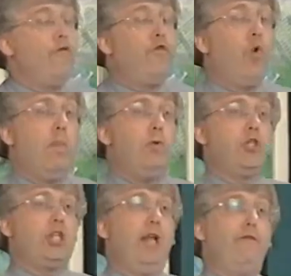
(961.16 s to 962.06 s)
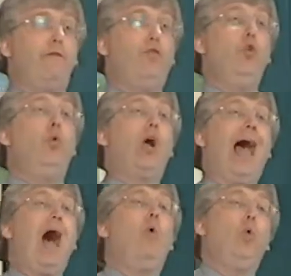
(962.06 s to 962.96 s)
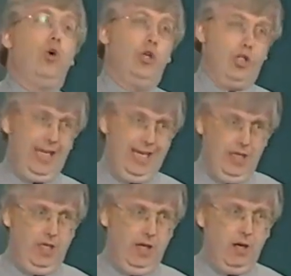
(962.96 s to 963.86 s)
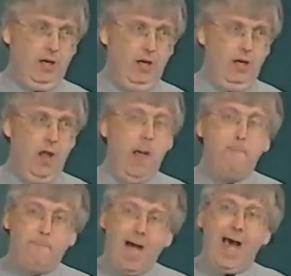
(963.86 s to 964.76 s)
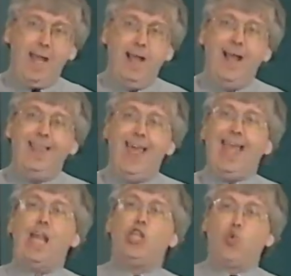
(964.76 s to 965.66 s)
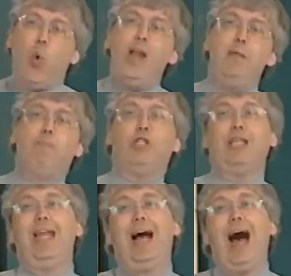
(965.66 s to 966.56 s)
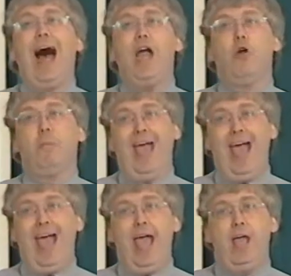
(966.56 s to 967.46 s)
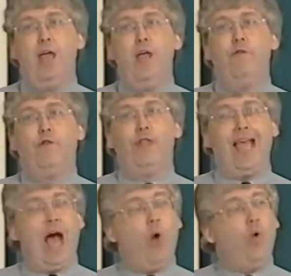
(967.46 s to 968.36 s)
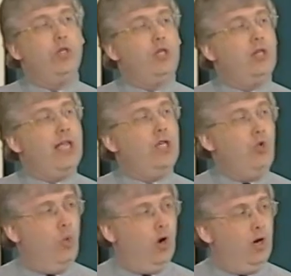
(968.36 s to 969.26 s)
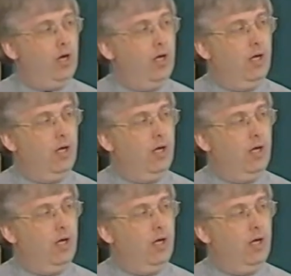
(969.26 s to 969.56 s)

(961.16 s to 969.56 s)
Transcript: 4% fewer hours in a year, but they get 20% higher pay for the hours that they do work.